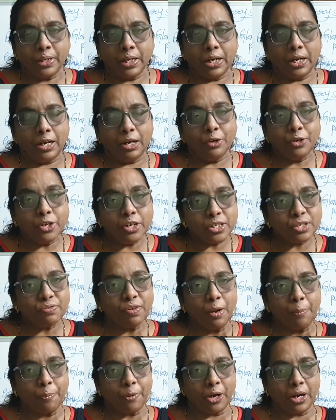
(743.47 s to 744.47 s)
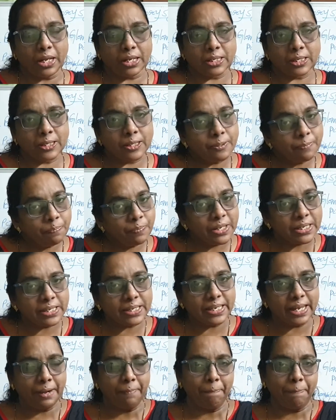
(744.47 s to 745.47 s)
our useful products, they
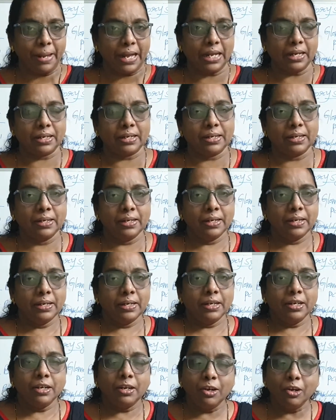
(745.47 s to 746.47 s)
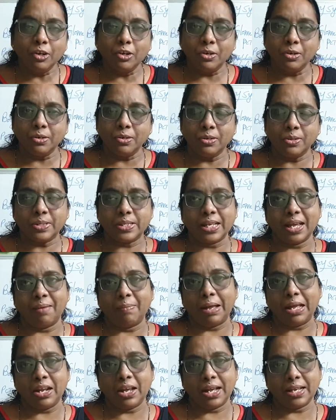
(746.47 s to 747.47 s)
send back glucose,
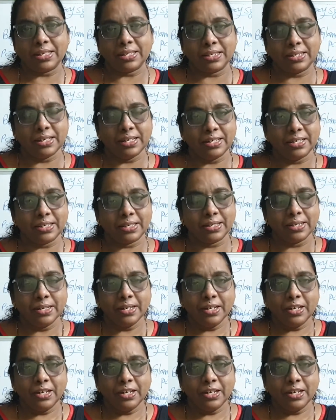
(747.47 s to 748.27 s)
amino acids,